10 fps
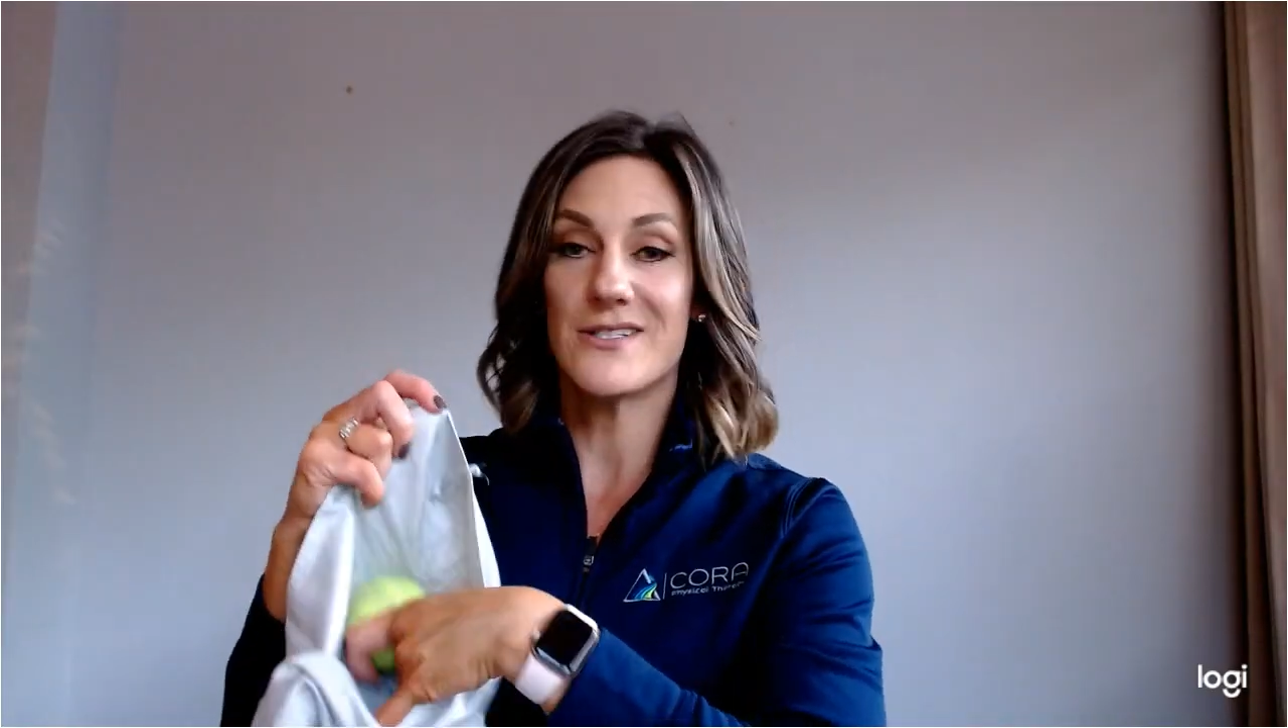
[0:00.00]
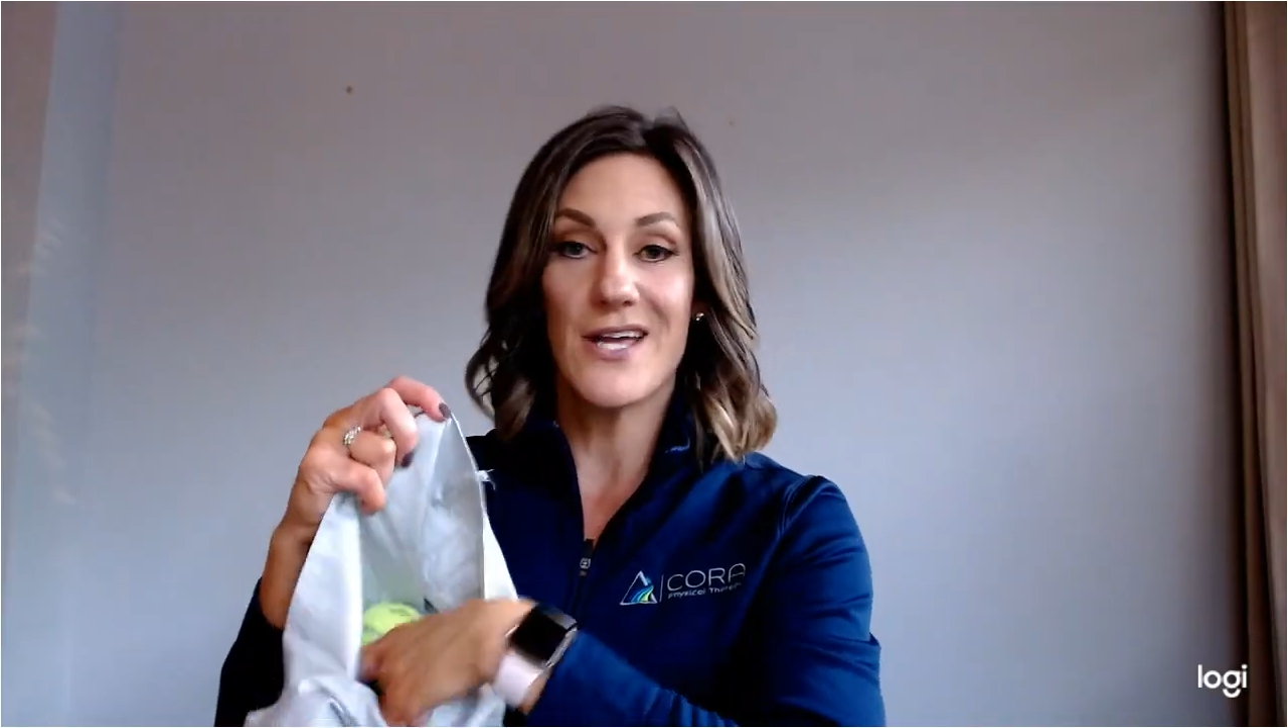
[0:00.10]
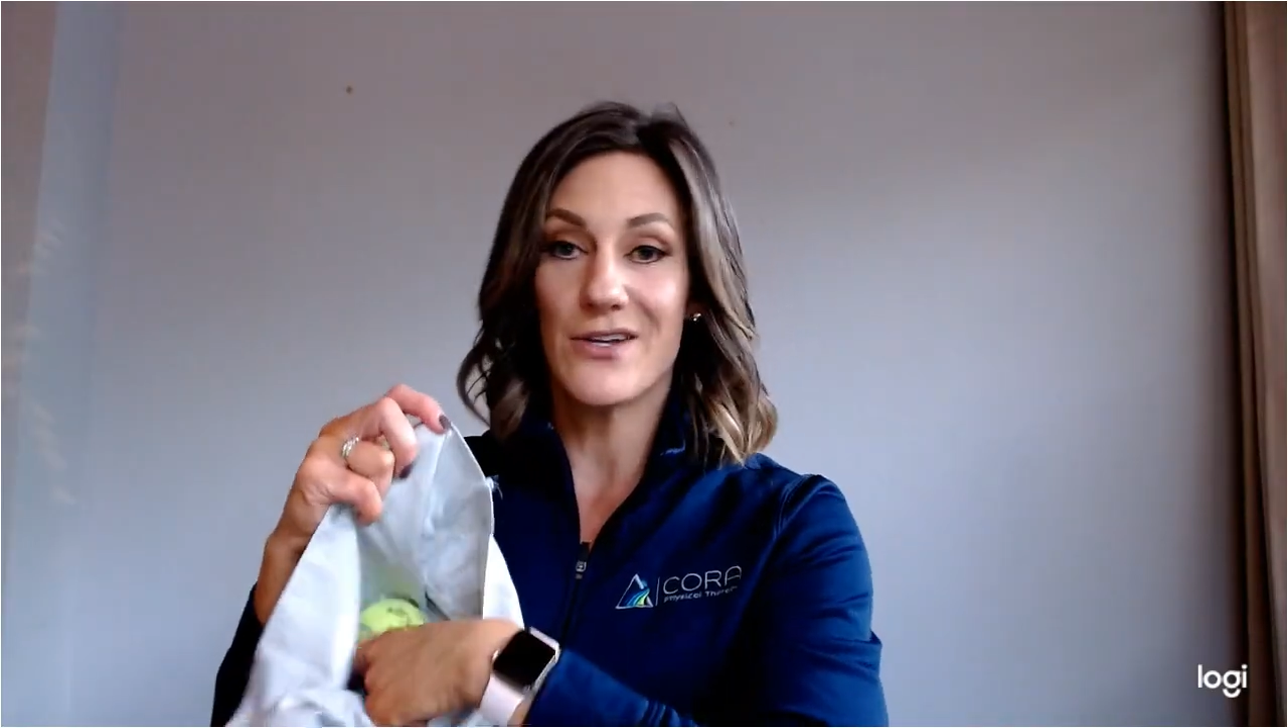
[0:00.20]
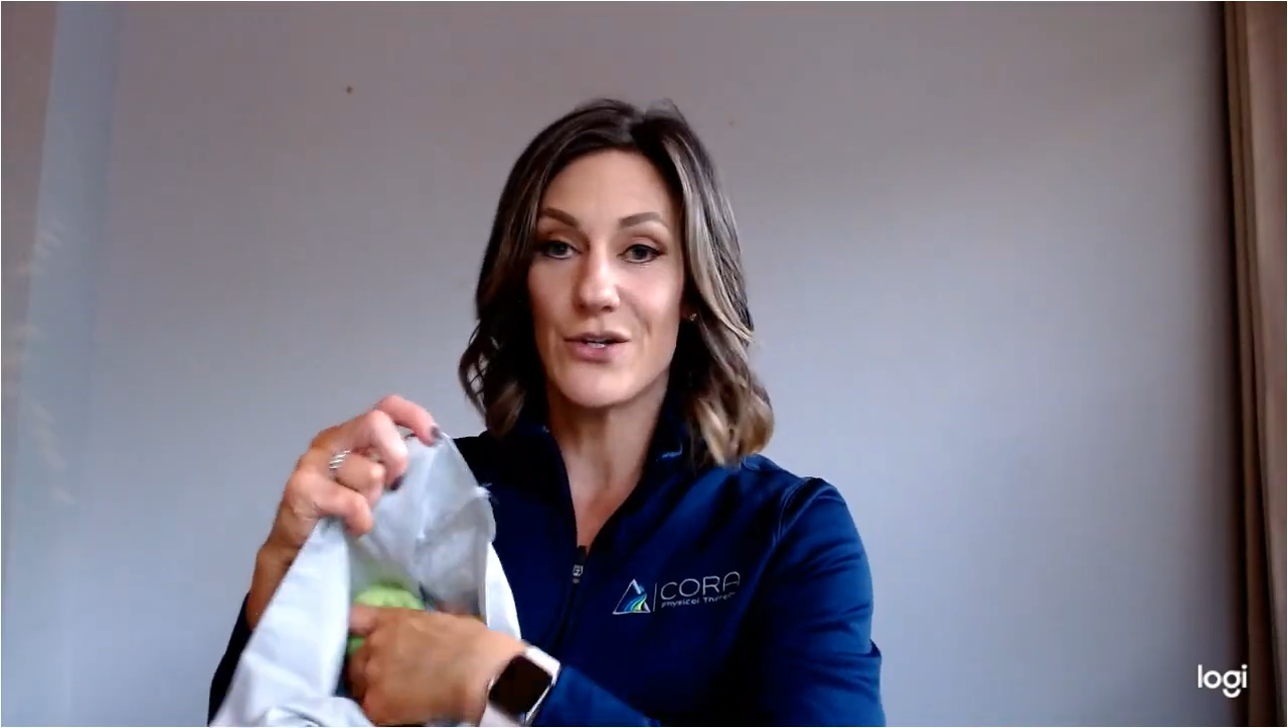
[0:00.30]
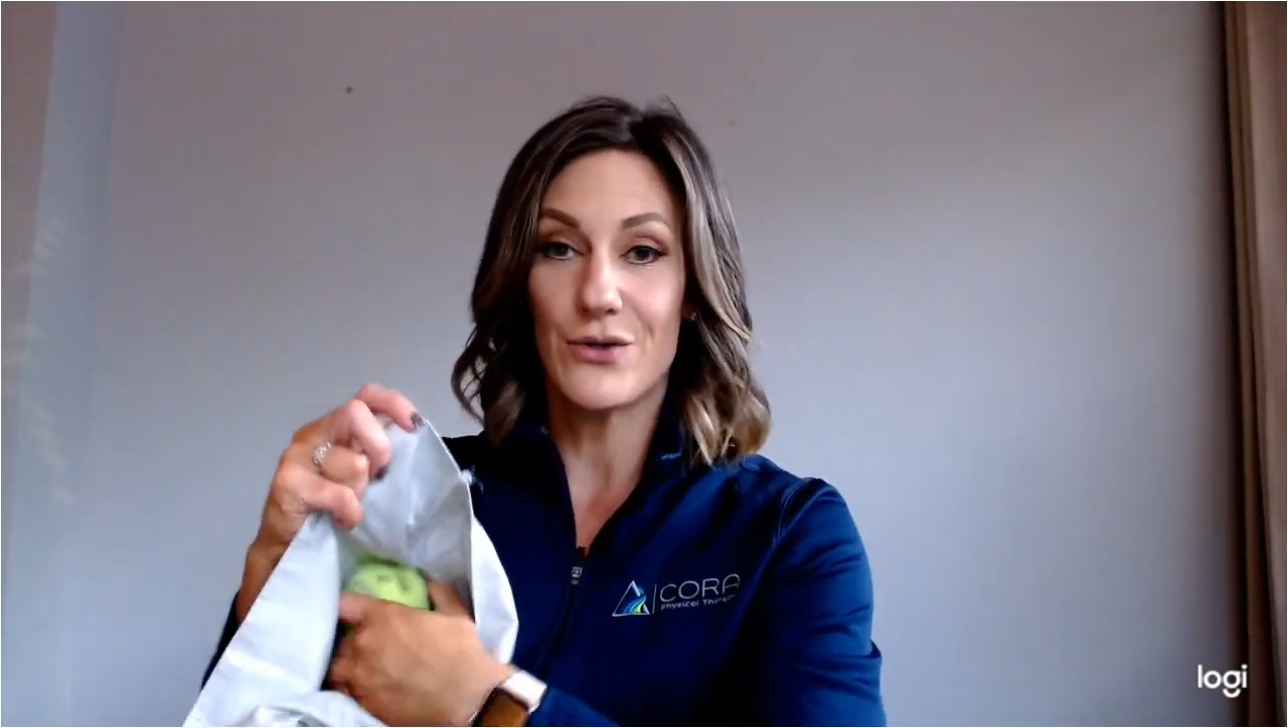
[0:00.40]

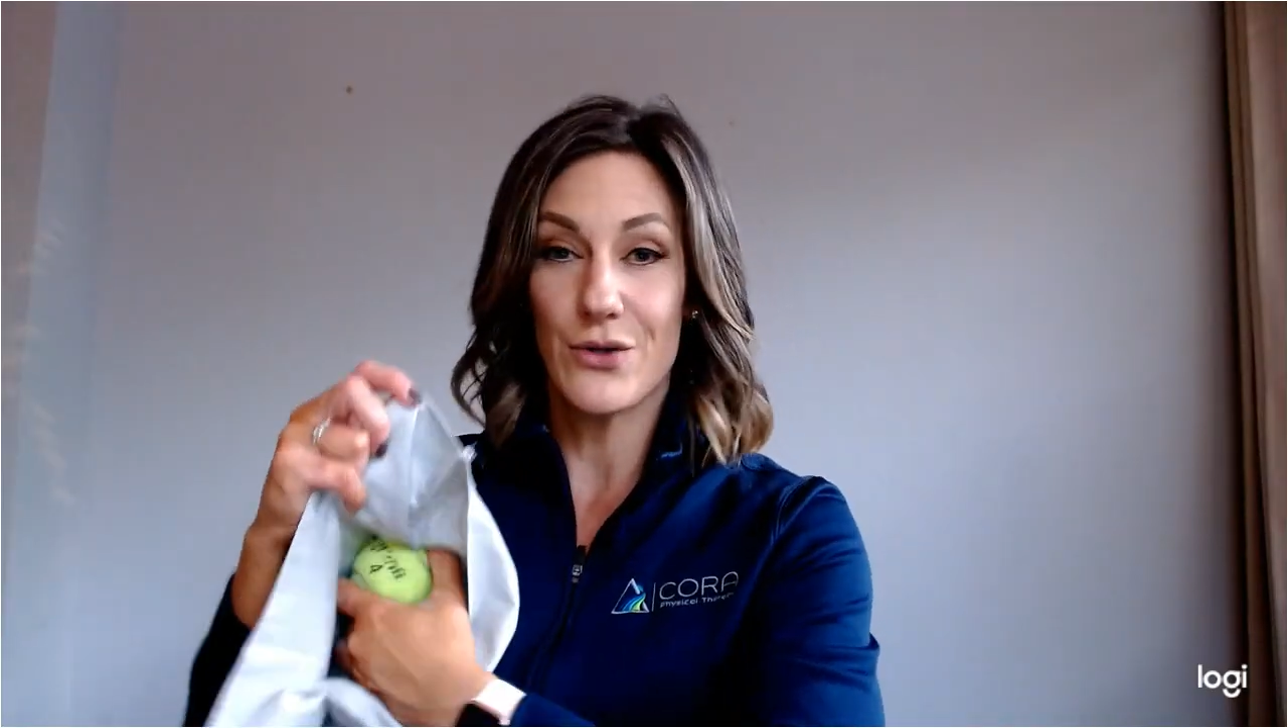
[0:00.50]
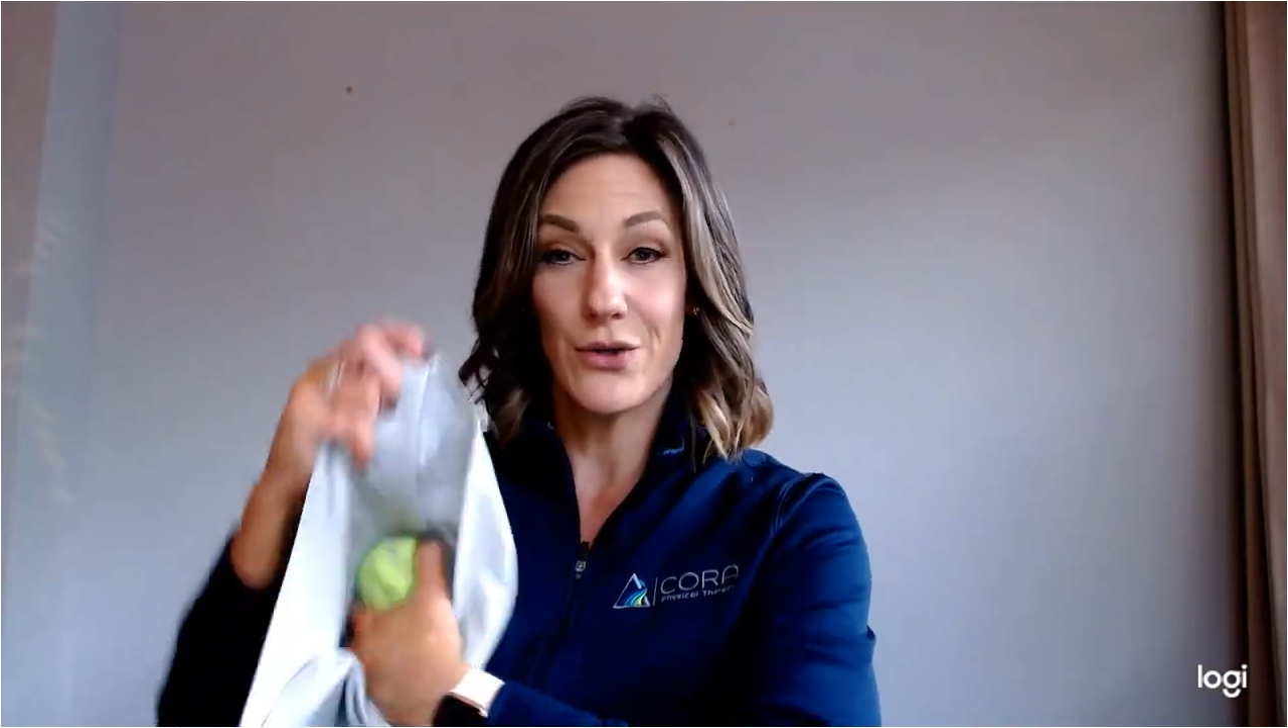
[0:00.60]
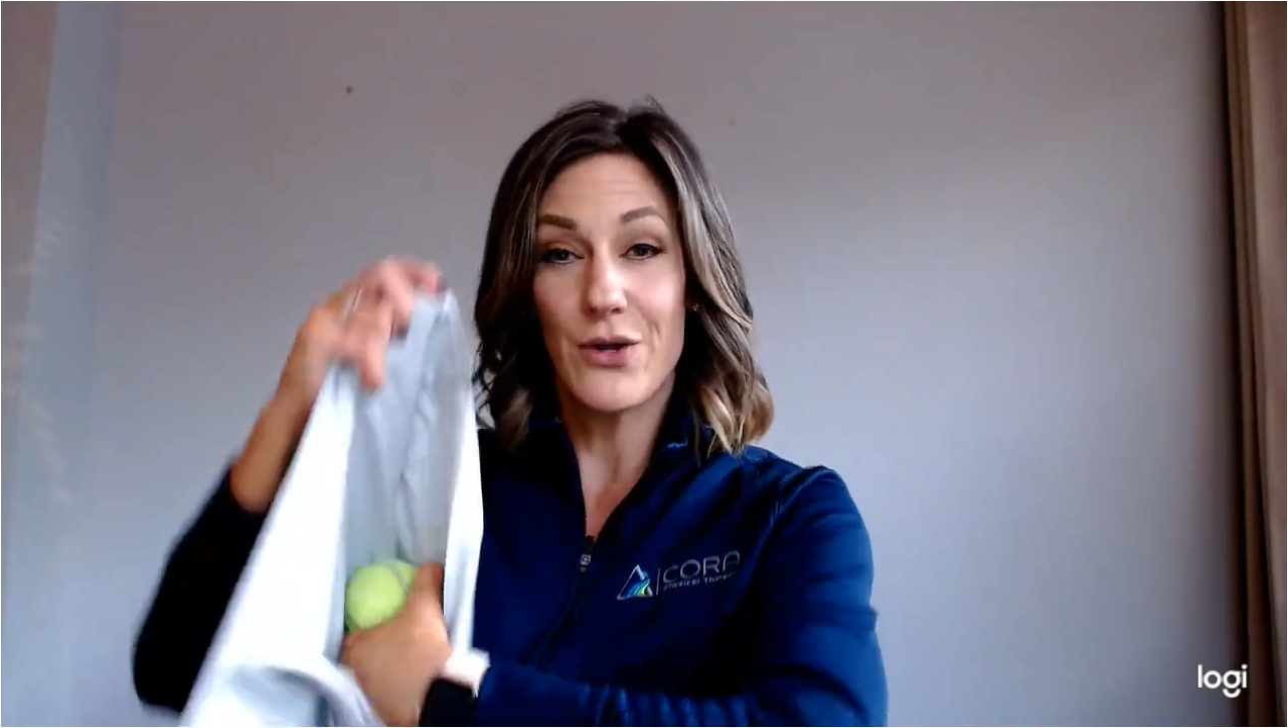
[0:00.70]
now don't know you